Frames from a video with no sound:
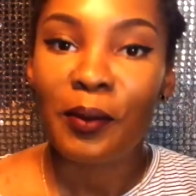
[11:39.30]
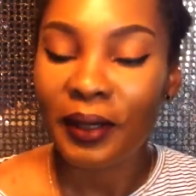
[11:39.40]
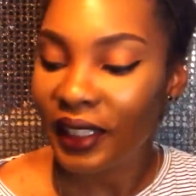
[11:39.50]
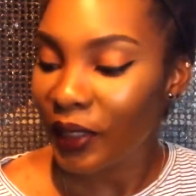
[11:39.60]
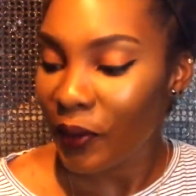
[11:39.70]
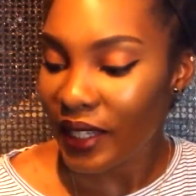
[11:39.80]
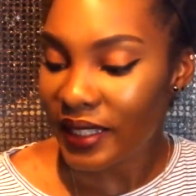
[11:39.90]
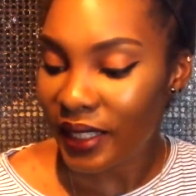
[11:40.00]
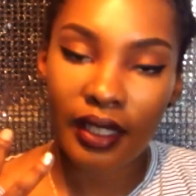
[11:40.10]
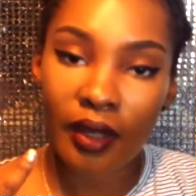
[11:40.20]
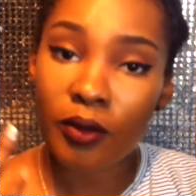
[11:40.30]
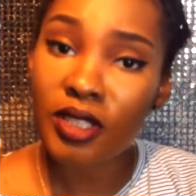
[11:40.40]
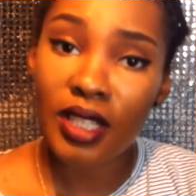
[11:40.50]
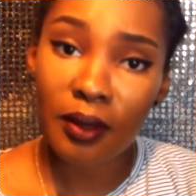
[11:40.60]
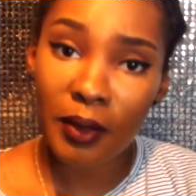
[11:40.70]
But anyways,
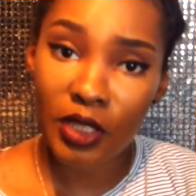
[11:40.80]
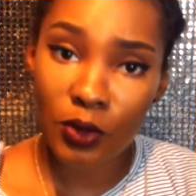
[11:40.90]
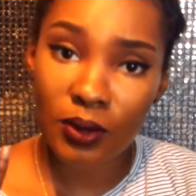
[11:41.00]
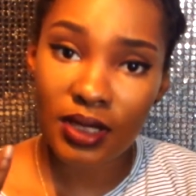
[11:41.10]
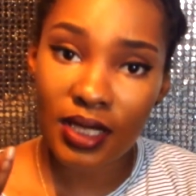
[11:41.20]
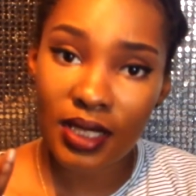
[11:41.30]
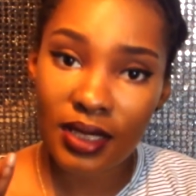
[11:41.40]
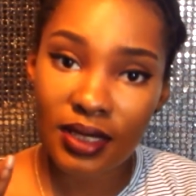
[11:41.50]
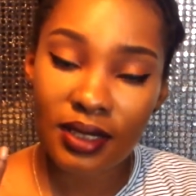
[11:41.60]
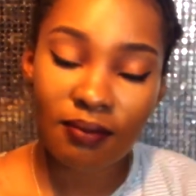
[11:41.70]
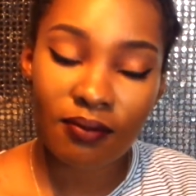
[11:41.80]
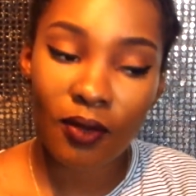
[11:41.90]
every time I use this,